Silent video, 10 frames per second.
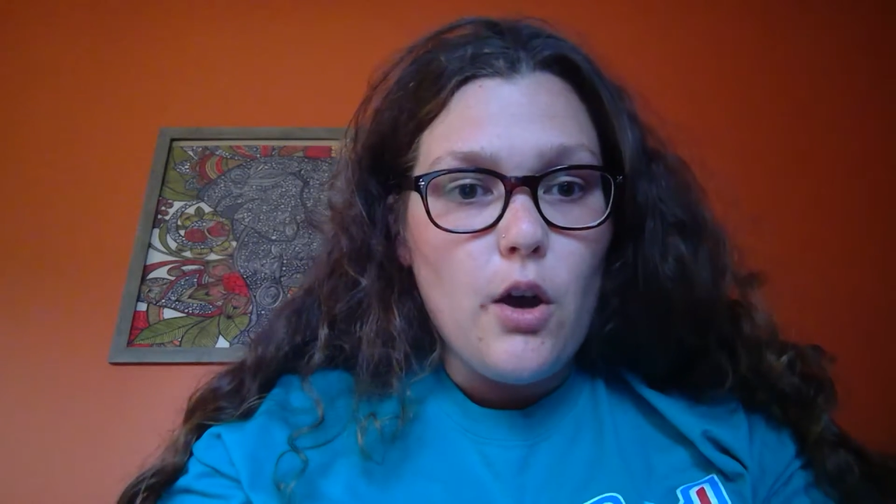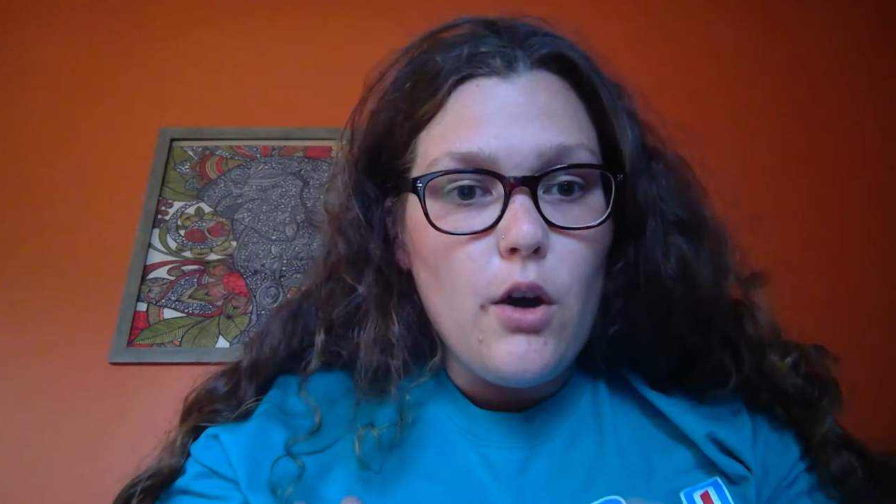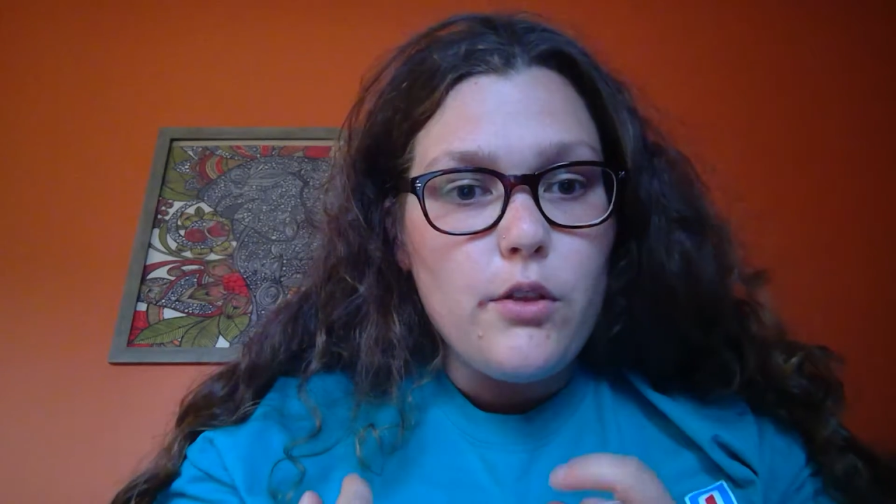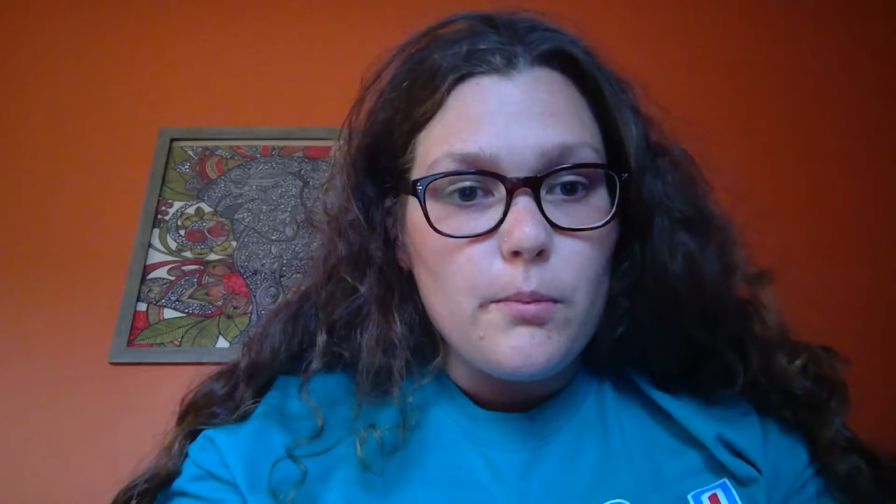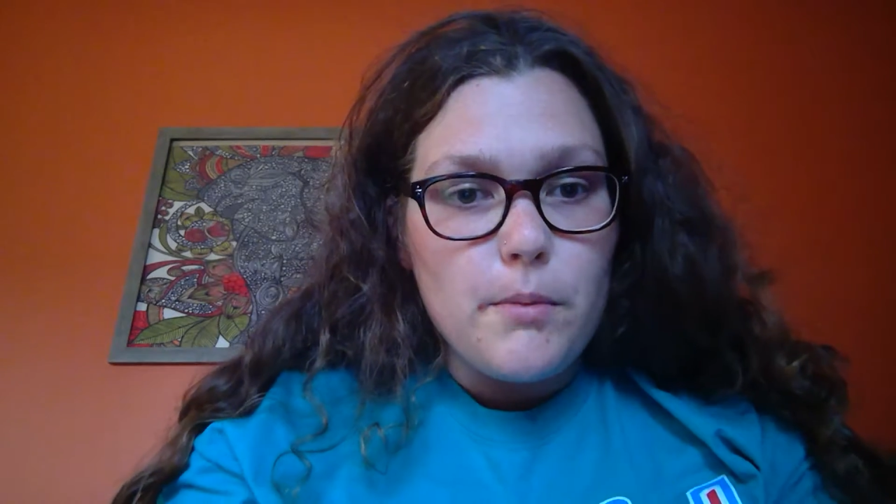
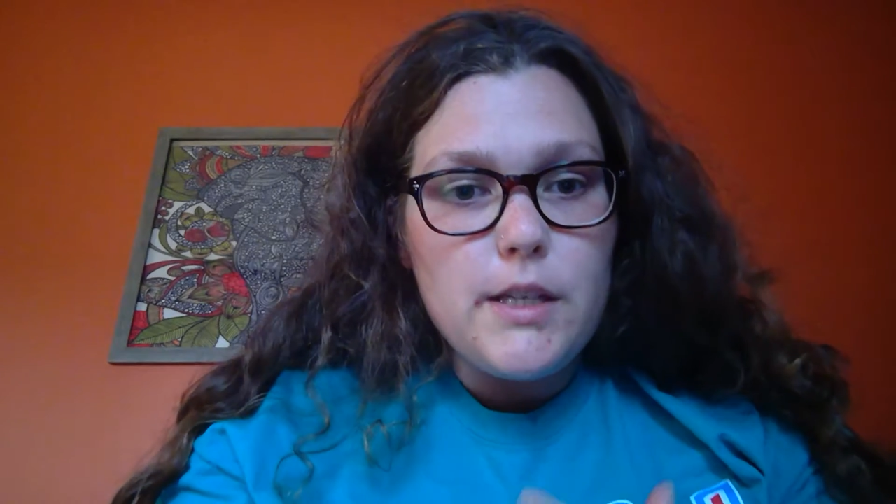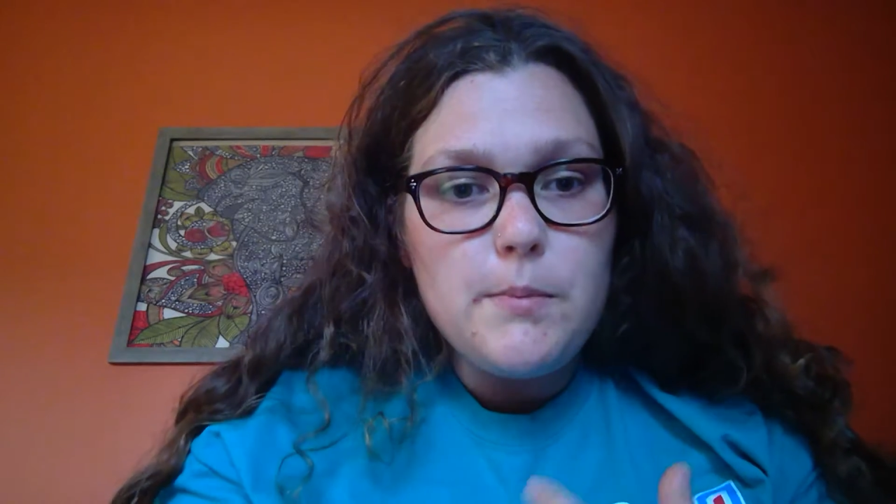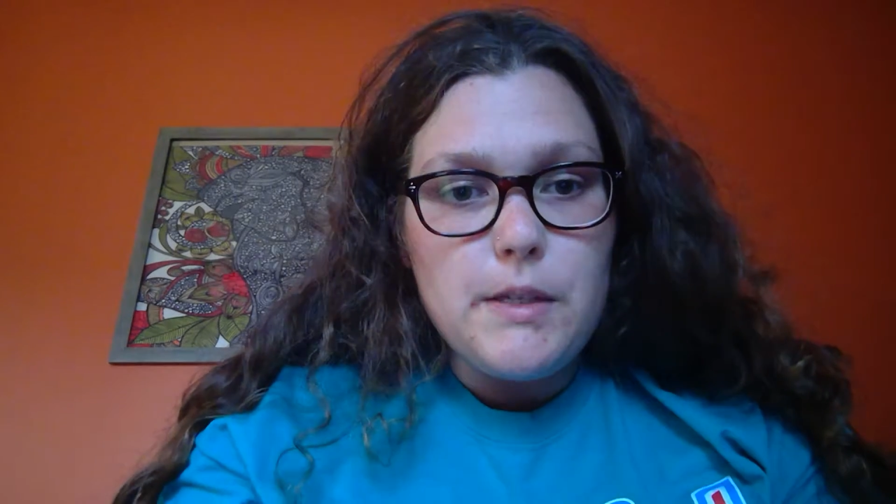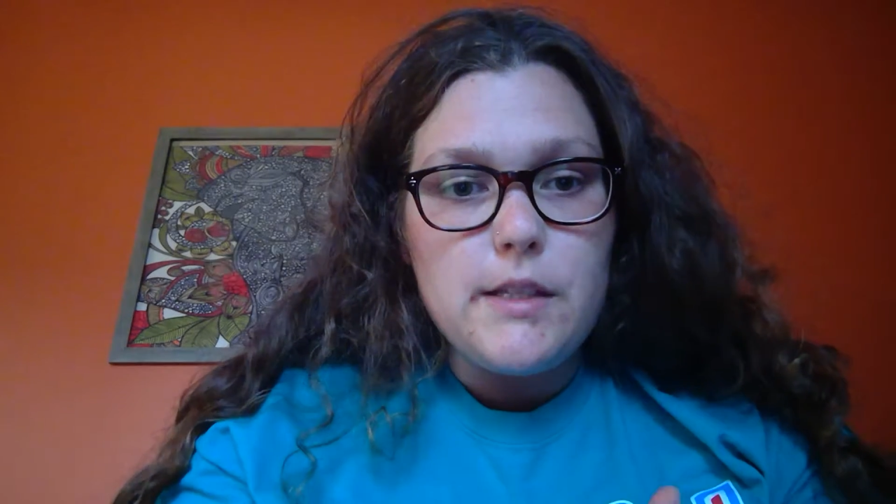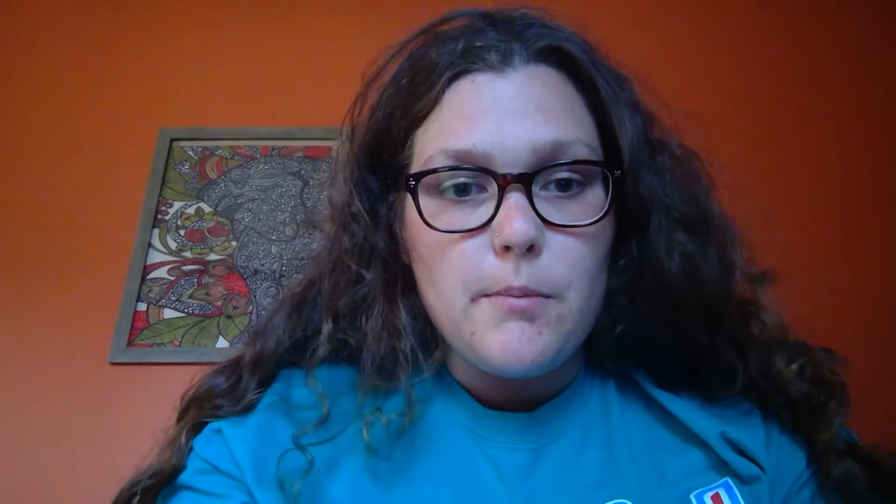oh, there
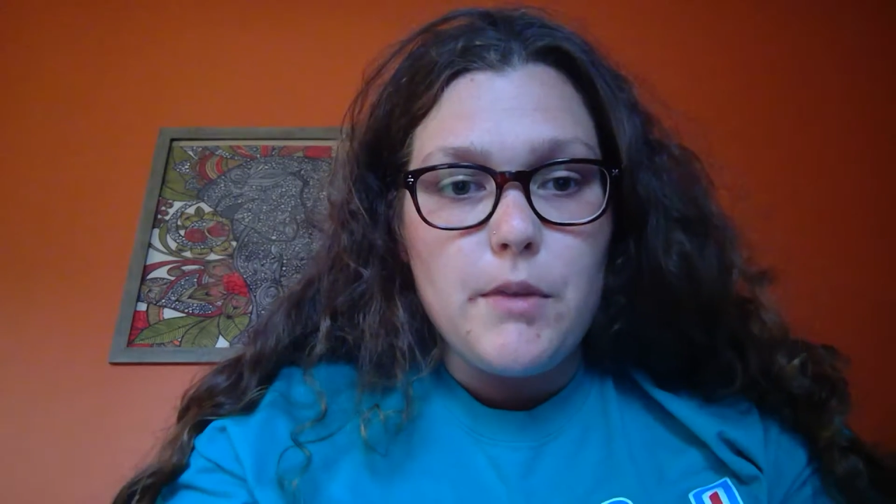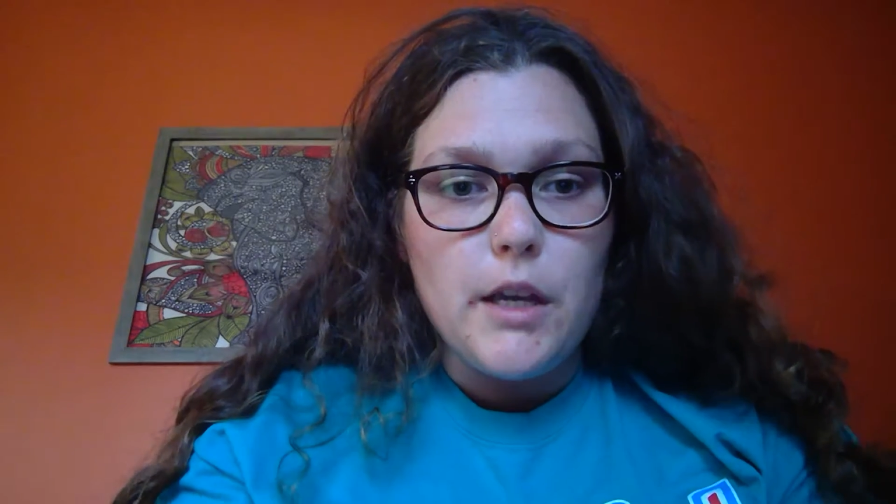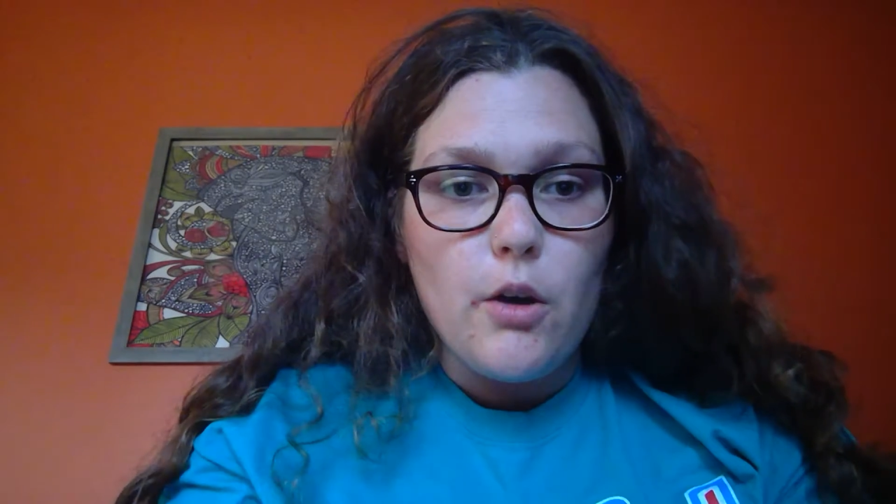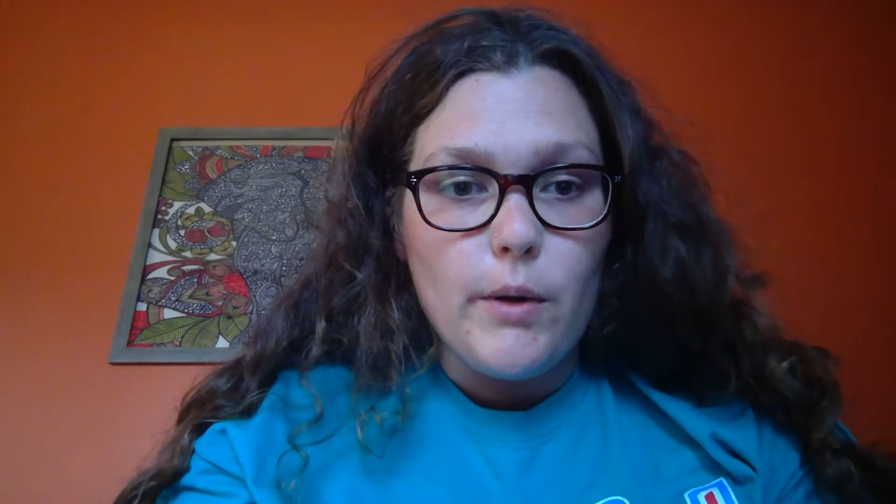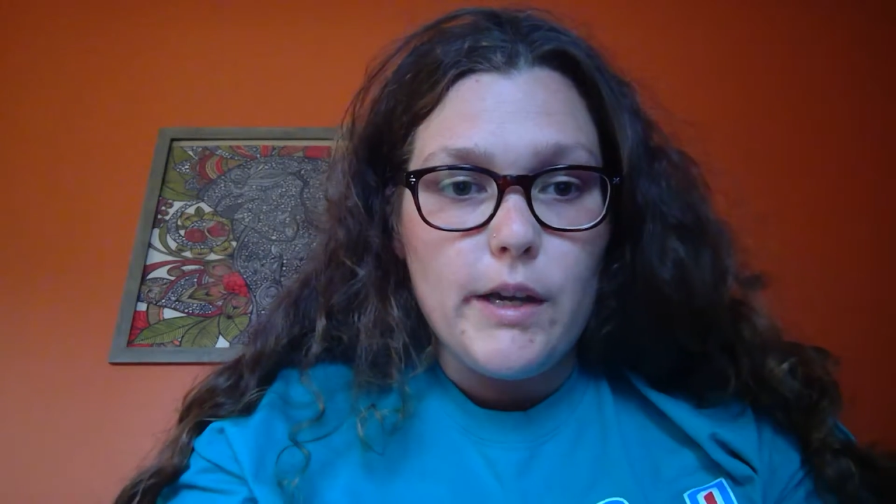must be something
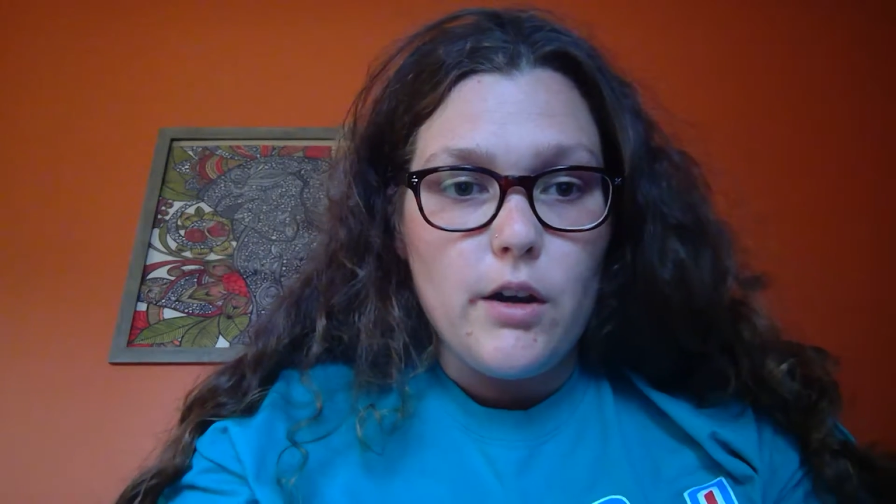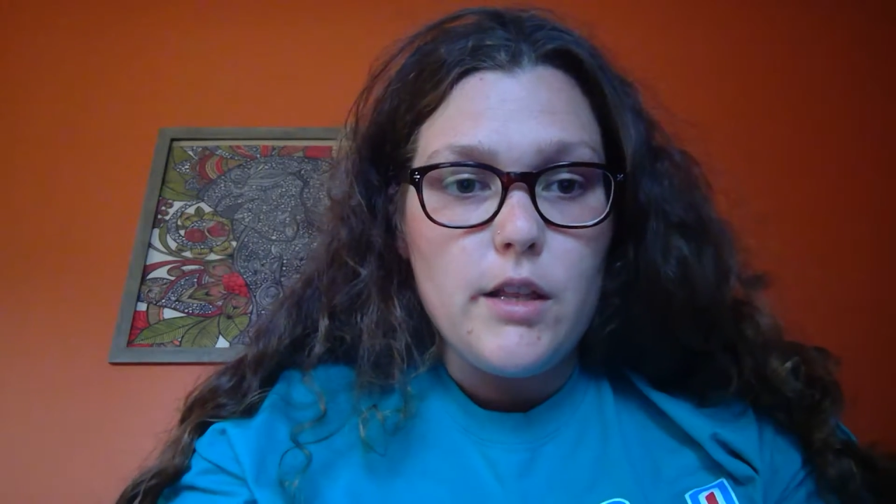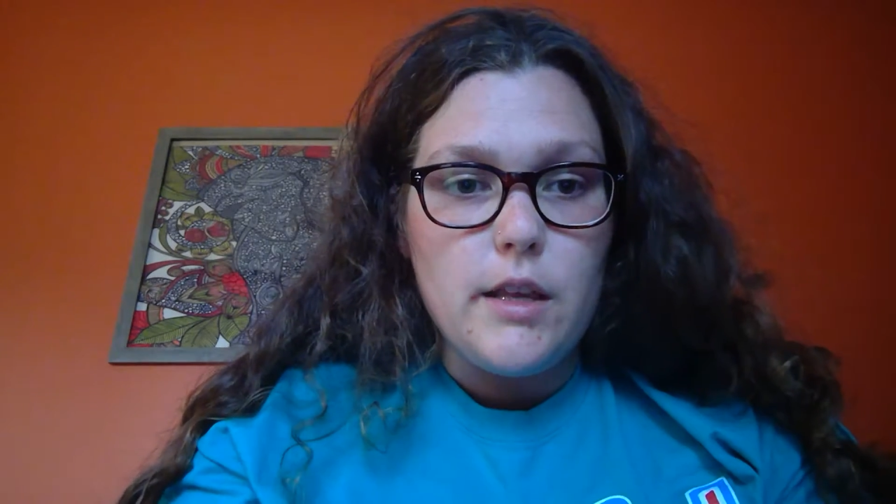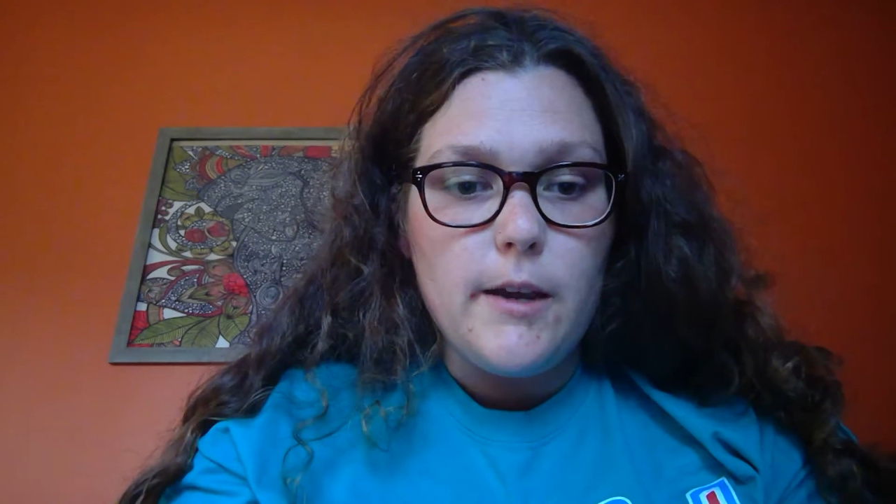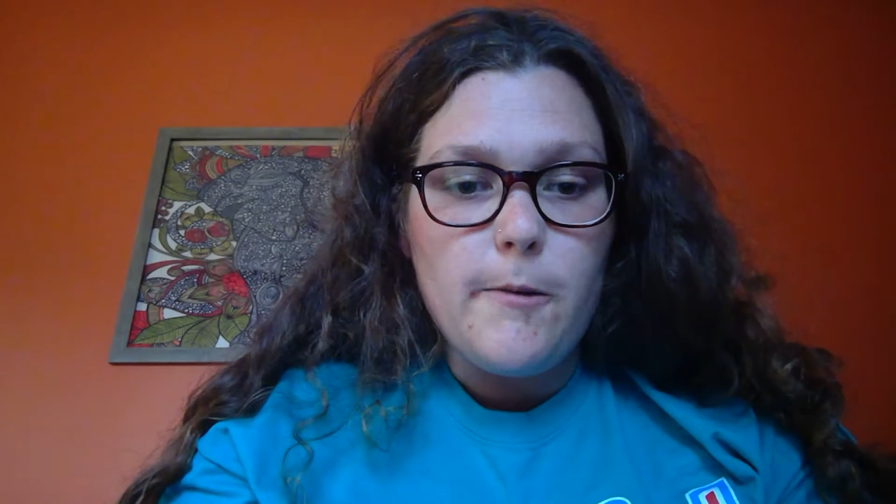going
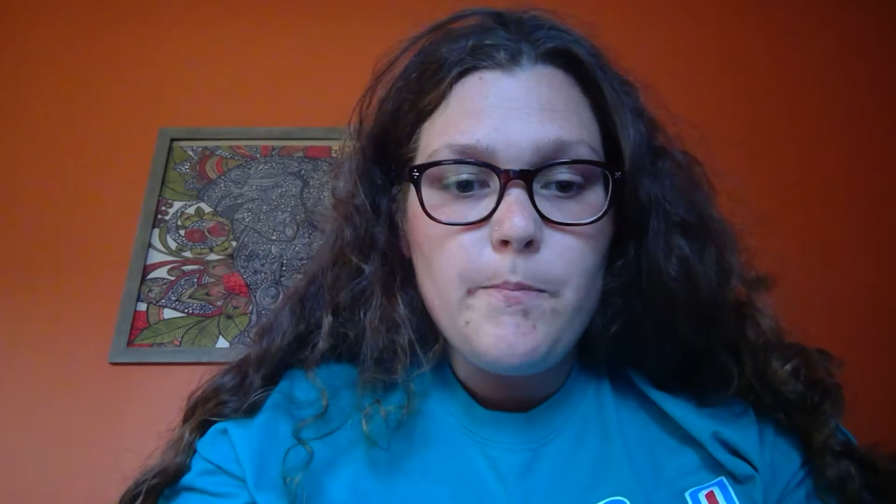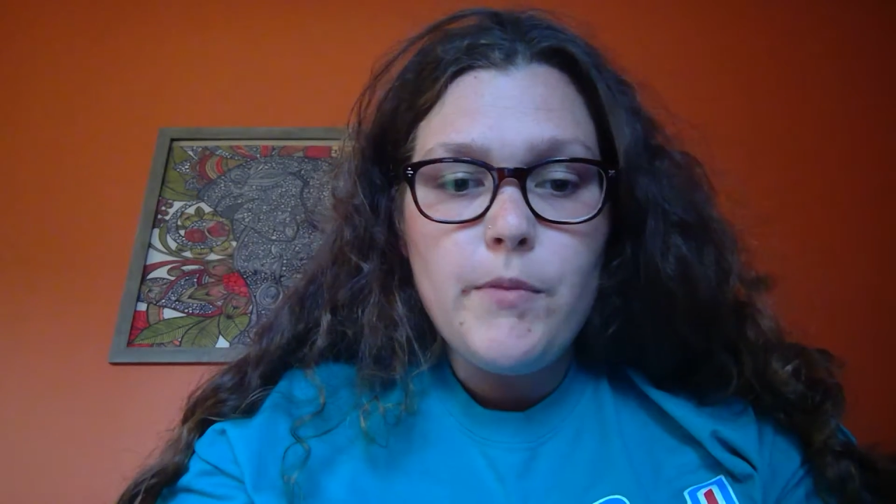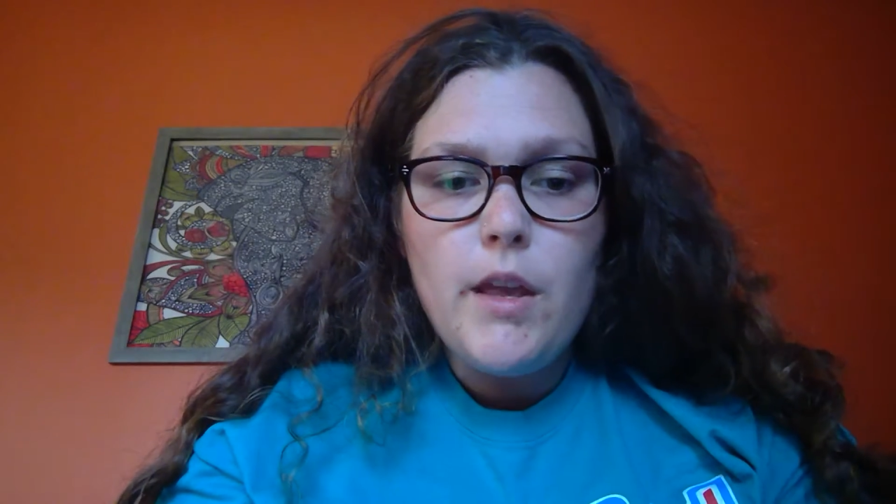on there.